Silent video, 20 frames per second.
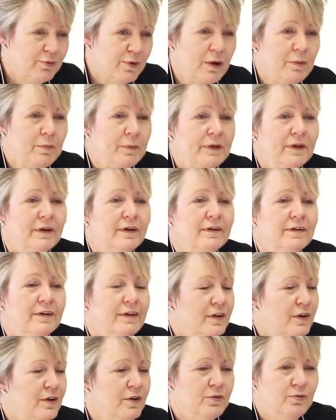well-being,
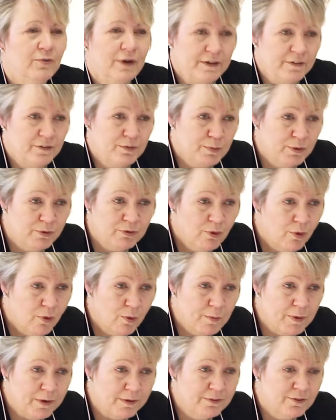raise
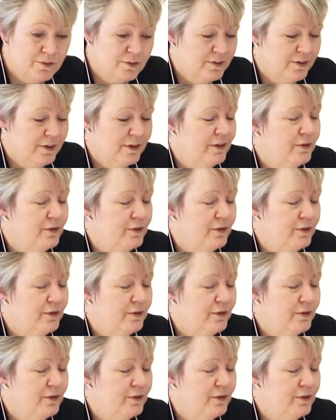performance,